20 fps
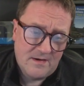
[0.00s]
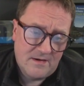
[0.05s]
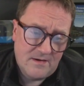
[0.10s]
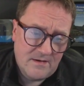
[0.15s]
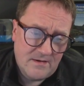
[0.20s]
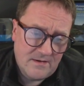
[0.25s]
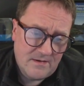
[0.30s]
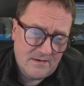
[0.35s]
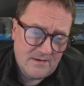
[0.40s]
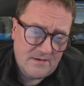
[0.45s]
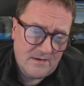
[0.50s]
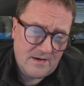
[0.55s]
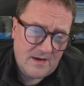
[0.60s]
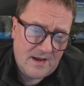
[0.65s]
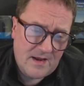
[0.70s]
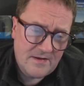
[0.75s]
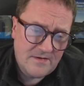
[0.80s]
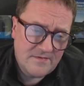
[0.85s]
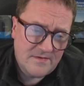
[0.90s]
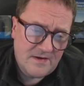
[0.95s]

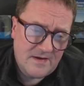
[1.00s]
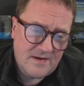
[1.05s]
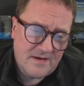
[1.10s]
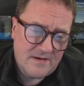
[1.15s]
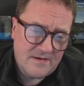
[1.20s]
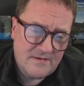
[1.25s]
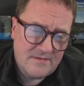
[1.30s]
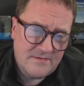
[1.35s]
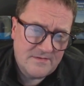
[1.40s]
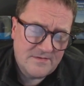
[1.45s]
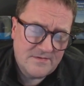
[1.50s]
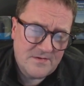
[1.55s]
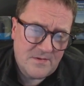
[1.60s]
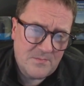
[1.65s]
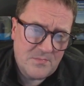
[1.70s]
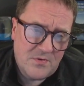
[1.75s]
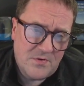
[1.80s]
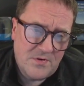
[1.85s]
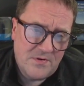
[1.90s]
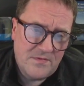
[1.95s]
At some
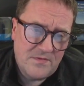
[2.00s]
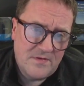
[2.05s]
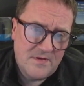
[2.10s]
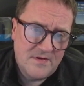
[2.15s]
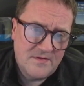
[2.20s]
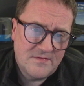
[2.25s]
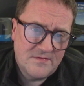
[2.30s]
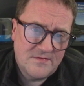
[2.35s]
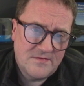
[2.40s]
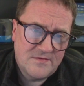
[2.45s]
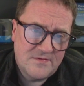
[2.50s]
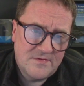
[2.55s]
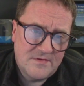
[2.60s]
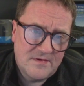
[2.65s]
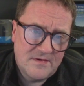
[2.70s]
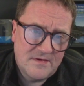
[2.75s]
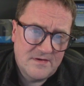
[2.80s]
point, this,